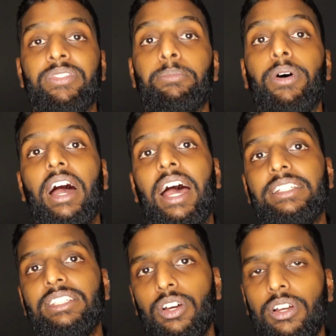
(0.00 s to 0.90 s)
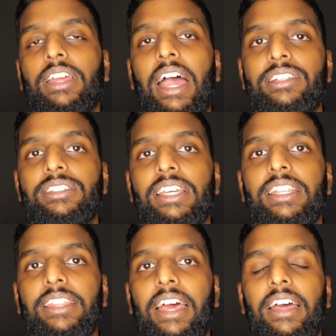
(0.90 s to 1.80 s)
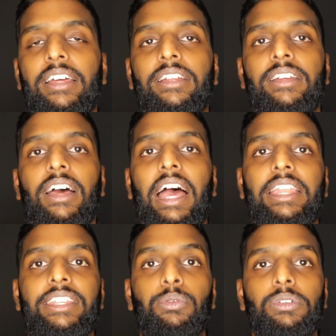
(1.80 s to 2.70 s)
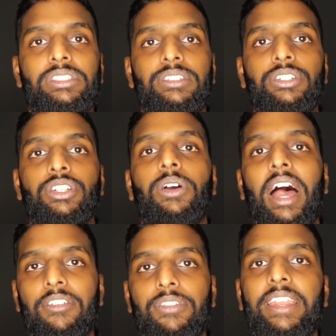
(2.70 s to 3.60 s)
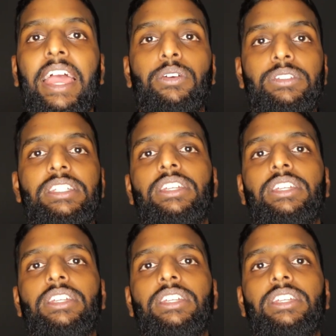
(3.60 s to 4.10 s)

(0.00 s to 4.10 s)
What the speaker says: but has, you know, cash sitting there, and he wants to, you know, have an equity.